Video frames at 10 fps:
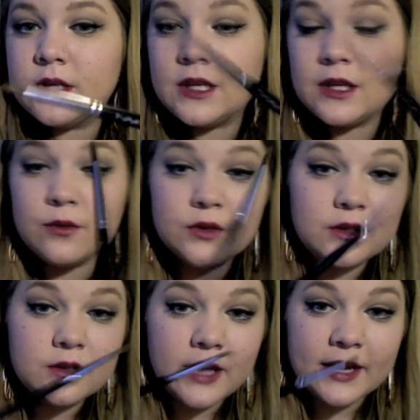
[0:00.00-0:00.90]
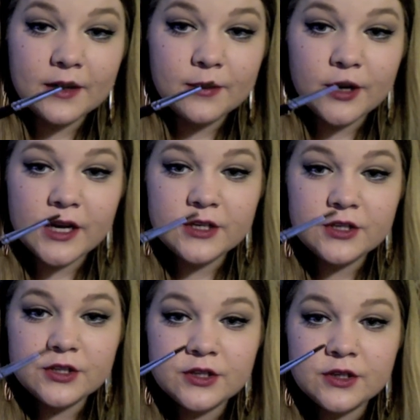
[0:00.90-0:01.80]
Cute little liner
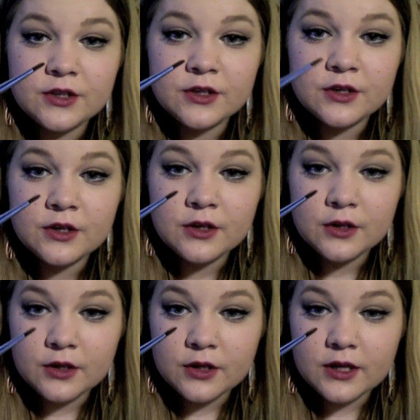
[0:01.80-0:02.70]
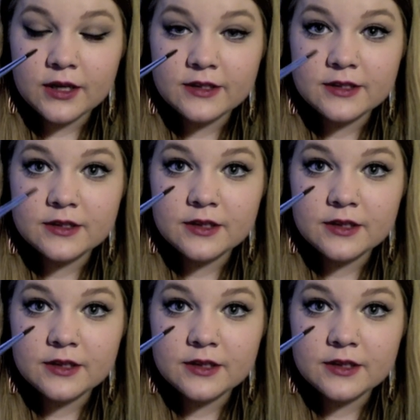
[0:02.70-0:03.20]
brush. It's